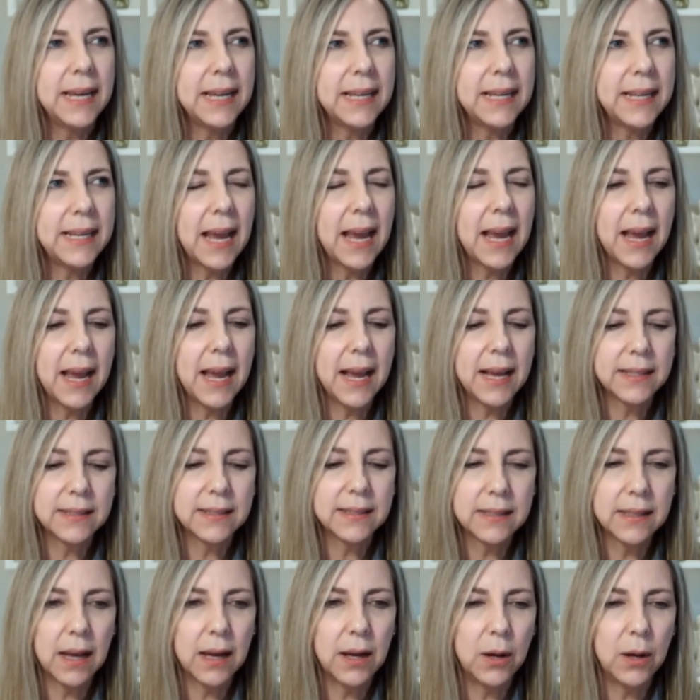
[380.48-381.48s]
it
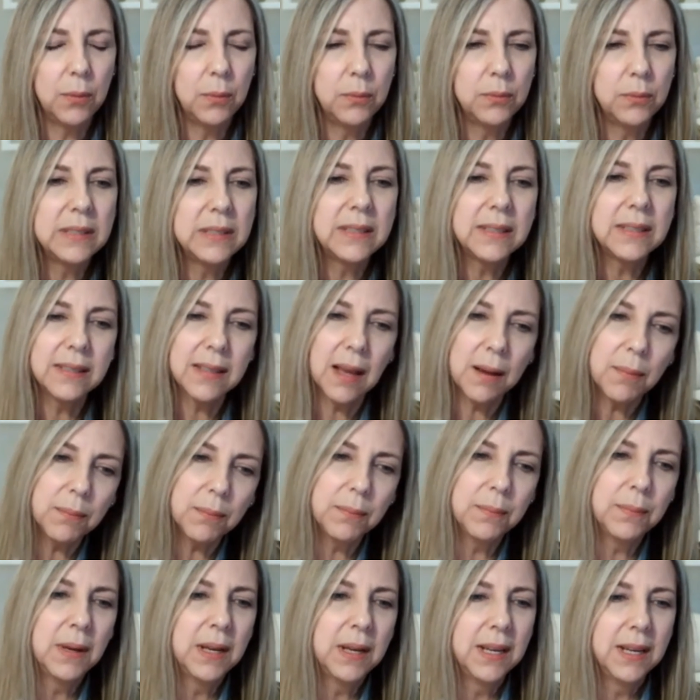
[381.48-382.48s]
has
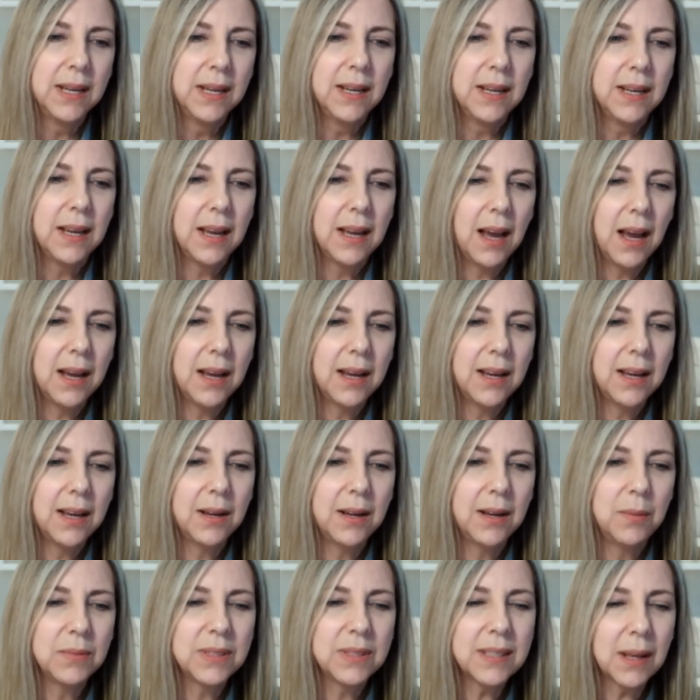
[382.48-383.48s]
some
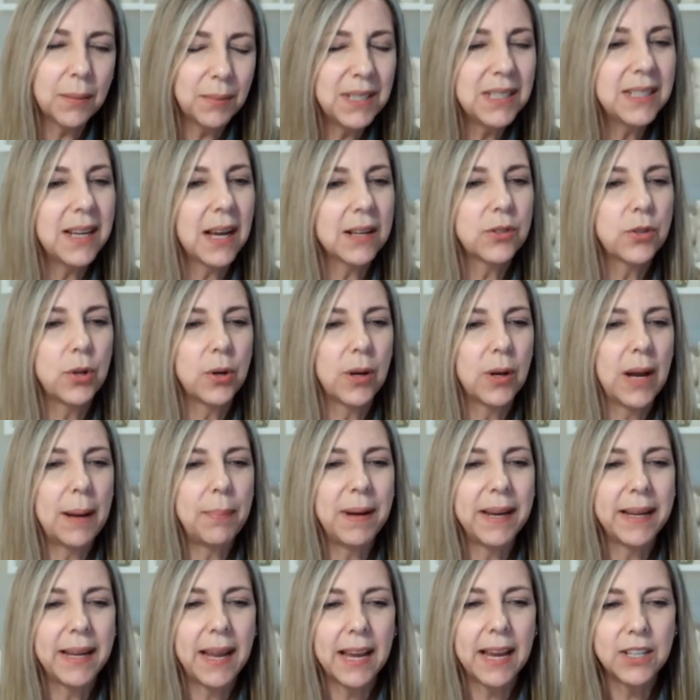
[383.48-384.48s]
industrial
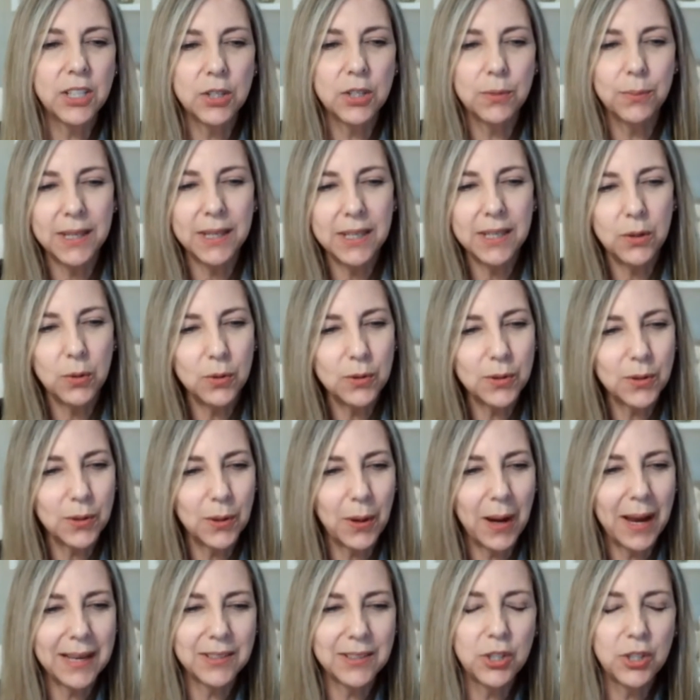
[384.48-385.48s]
application, but it
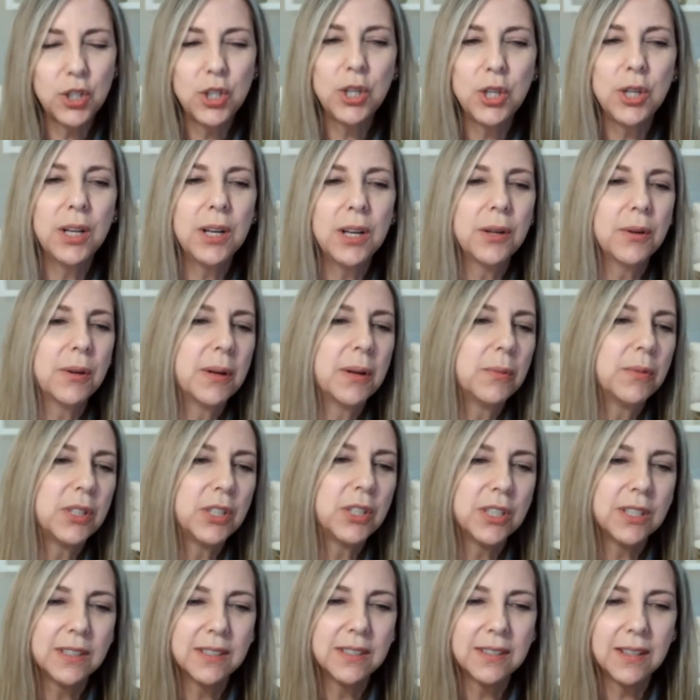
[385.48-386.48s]
also has jewelry,
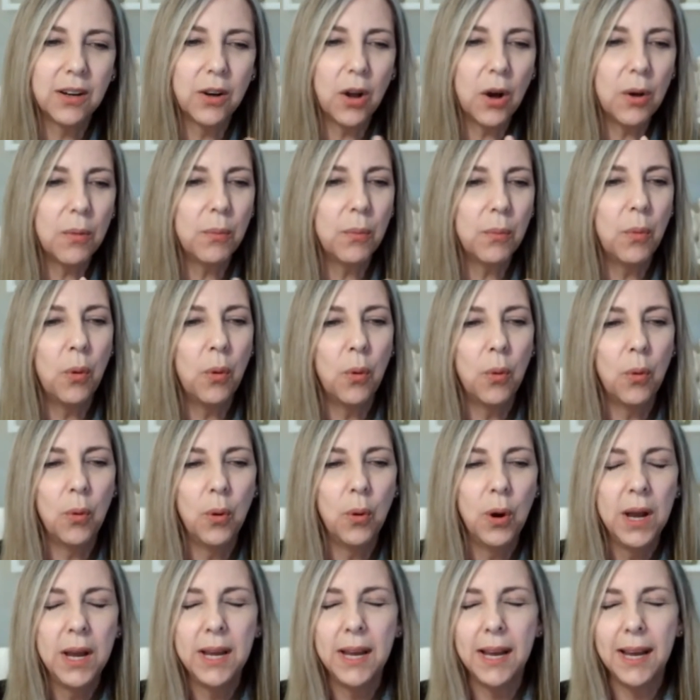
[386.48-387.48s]
which is a lot
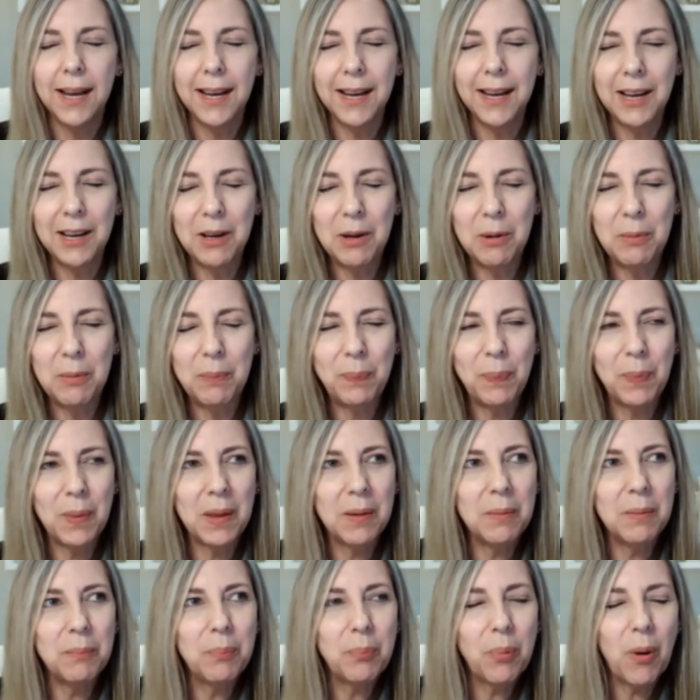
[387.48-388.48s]
more
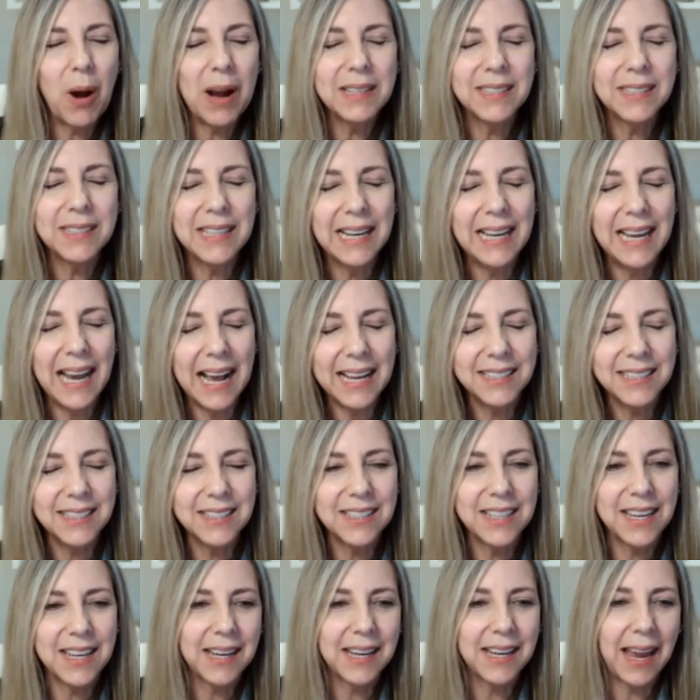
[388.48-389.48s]
price
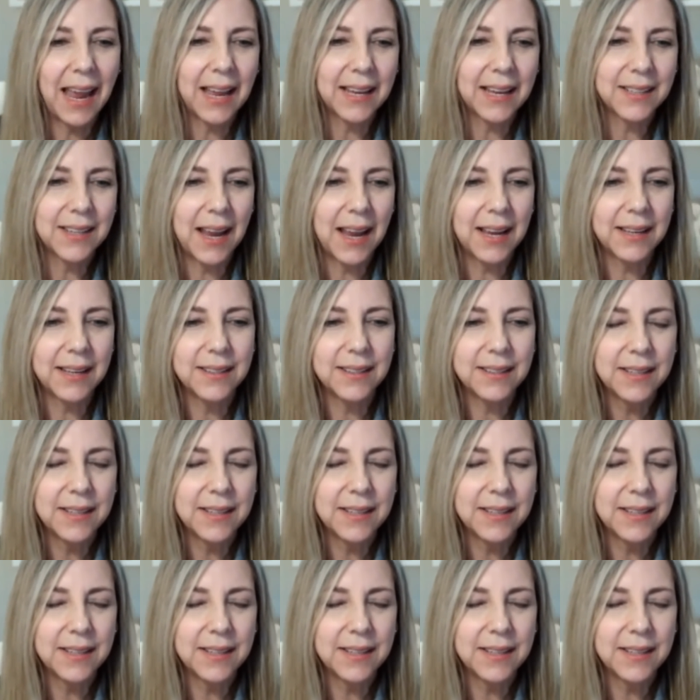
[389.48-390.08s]
elastic, and